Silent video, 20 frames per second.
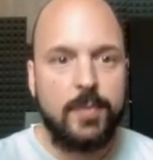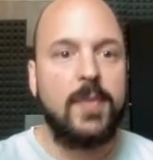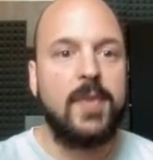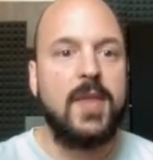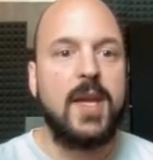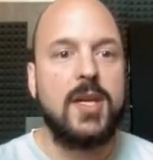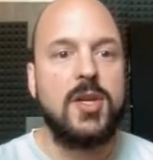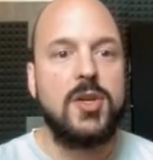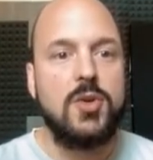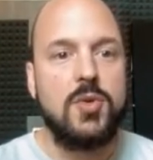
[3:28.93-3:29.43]

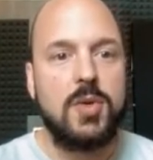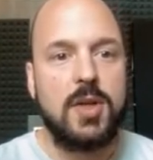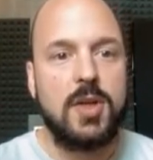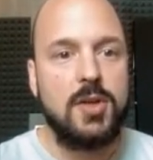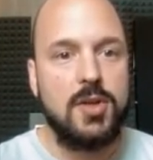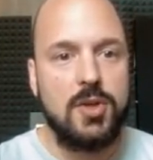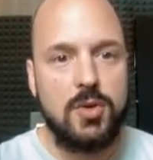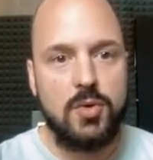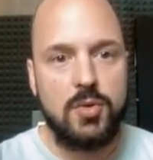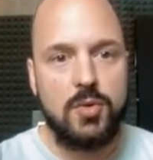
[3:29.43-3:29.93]
that you
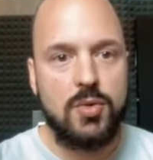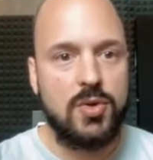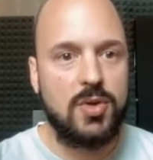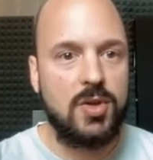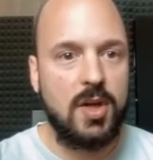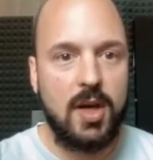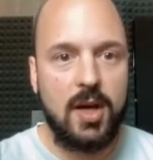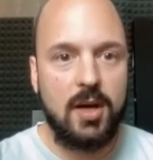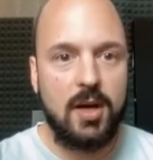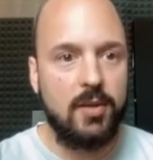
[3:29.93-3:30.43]
can
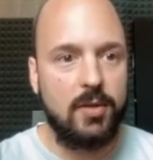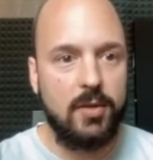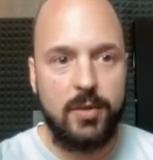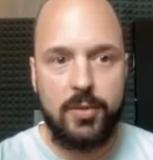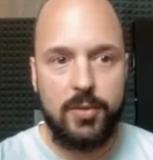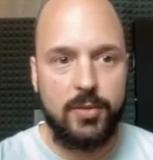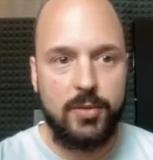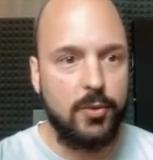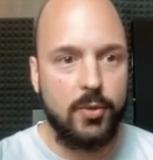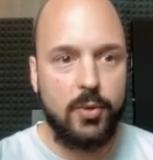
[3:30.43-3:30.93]
use uh,
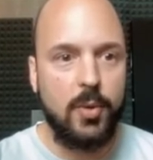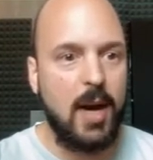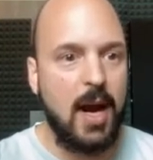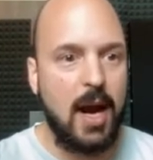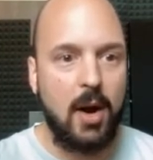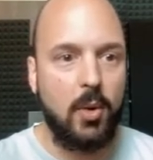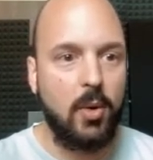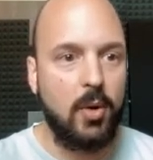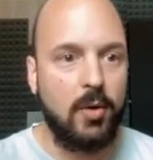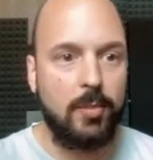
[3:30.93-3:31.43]
through
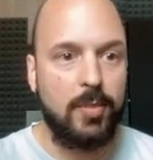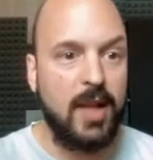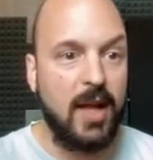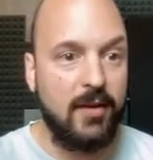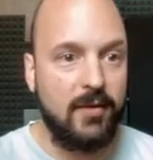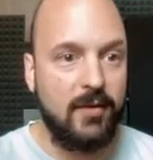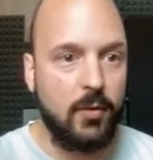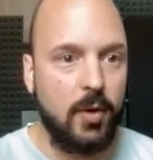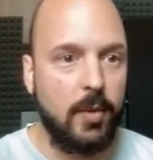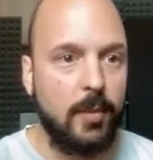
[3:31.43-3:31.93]
our
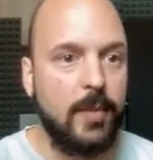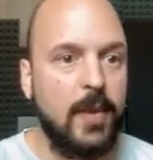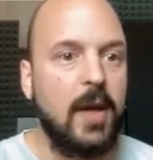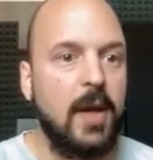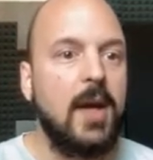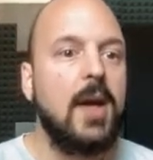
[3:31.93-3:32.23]
platform.